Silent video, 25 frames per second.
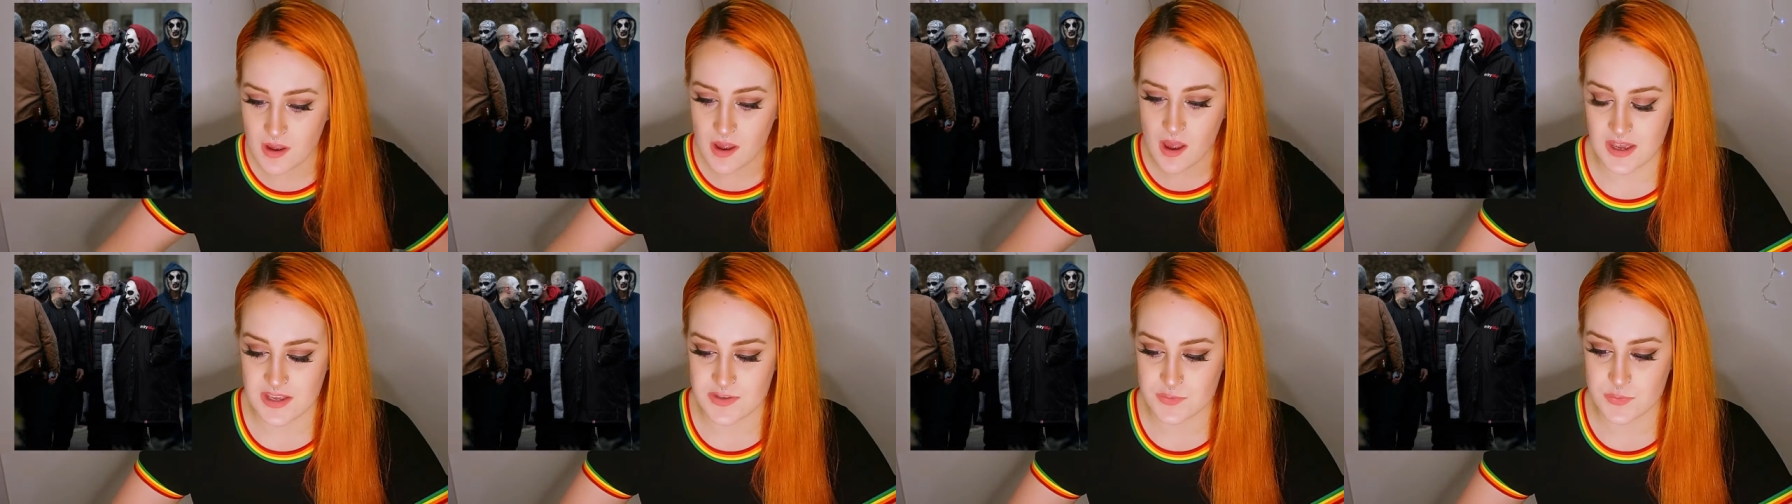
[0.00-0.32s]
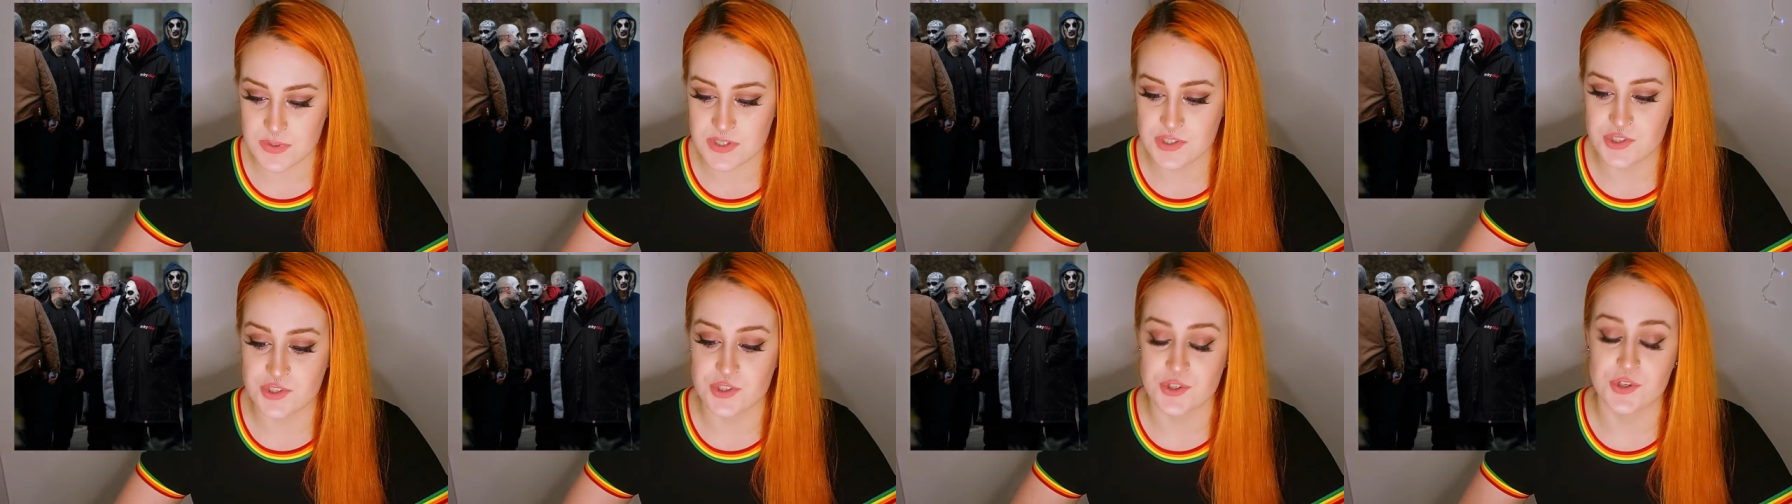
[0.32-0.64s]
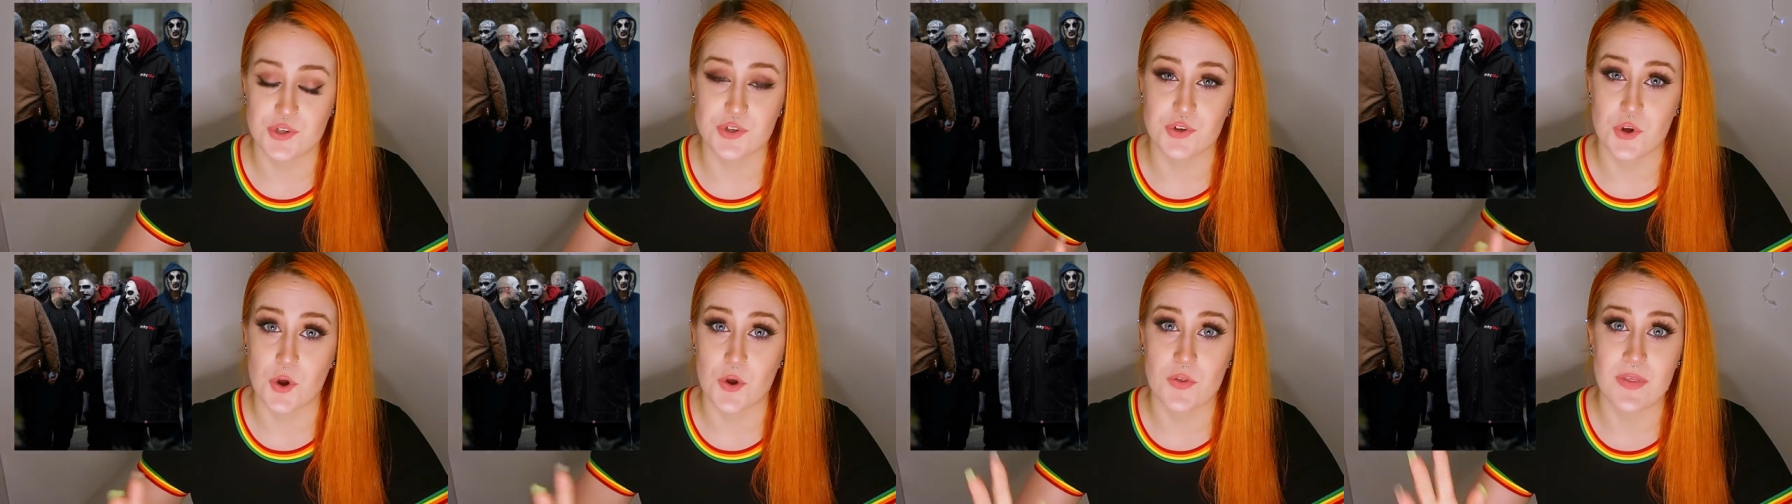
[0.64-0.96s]
as we
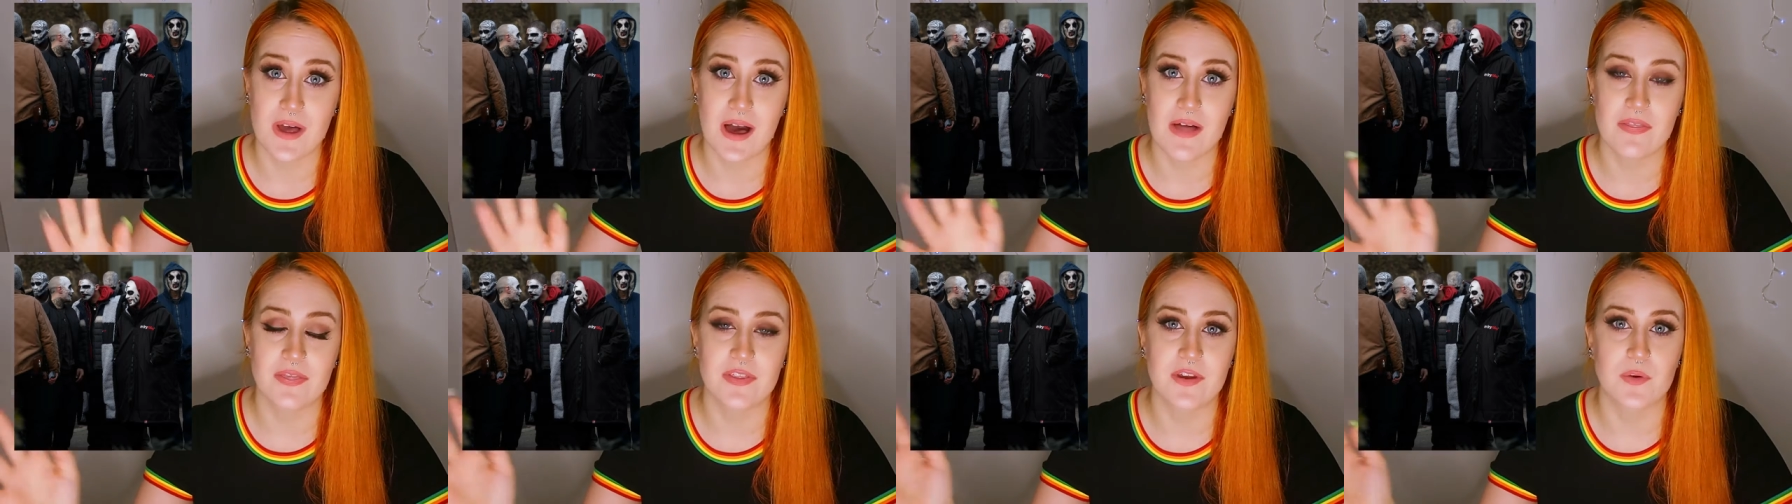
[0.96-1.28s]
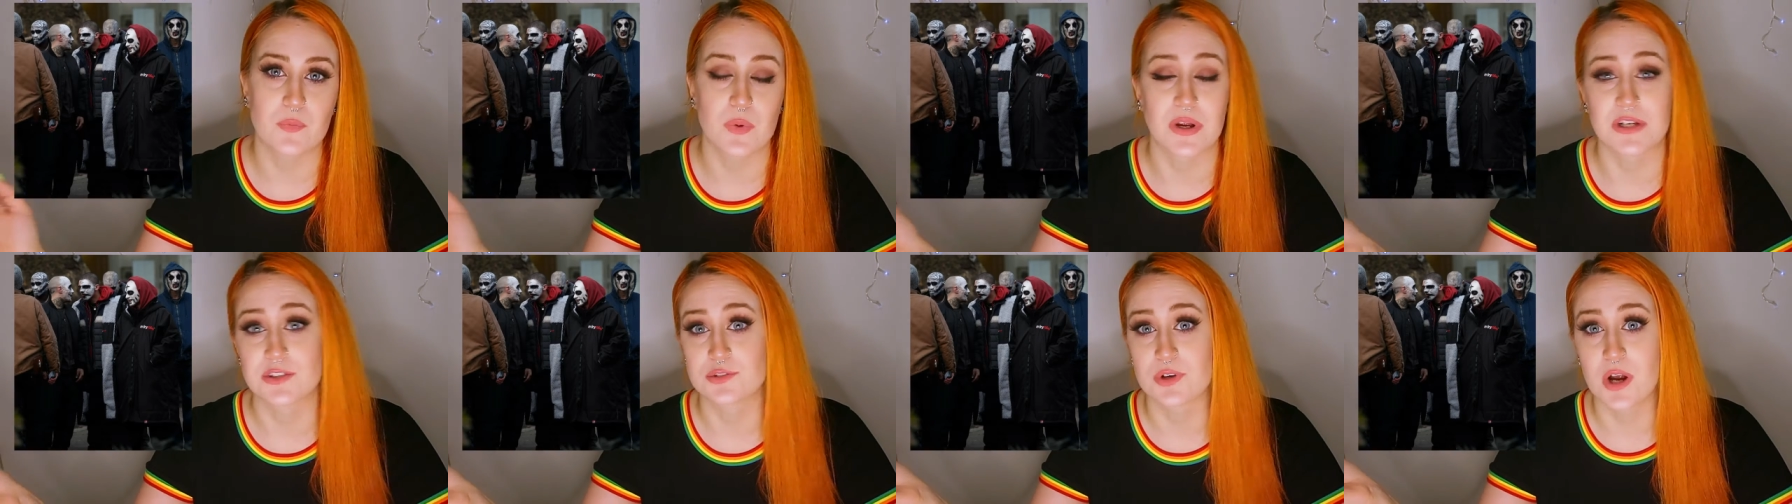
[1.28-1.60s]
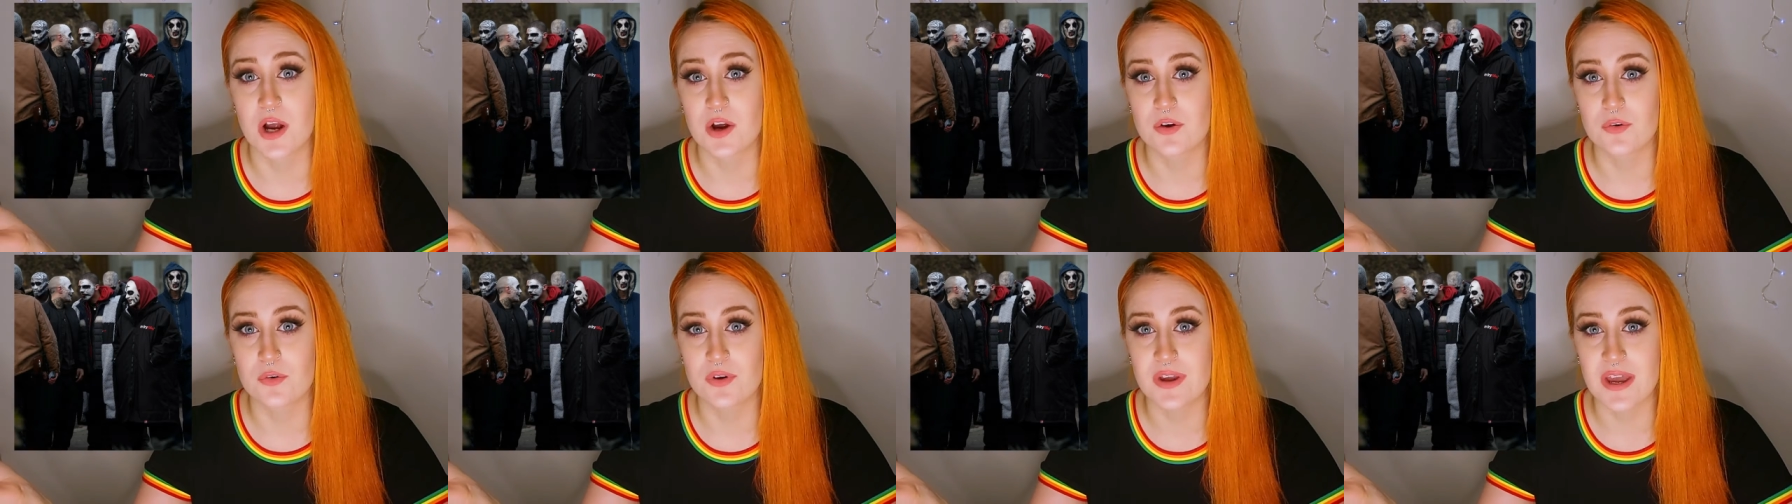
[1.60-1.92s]
do know that the red
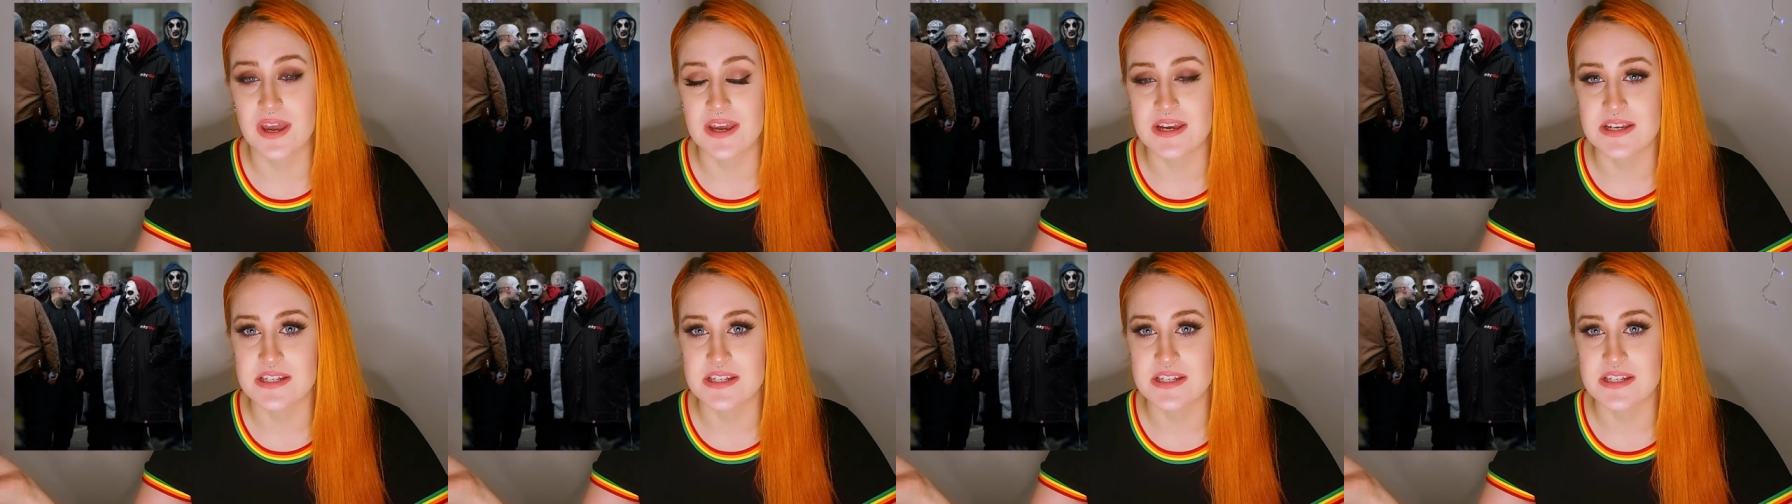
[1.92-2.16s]
triangle gang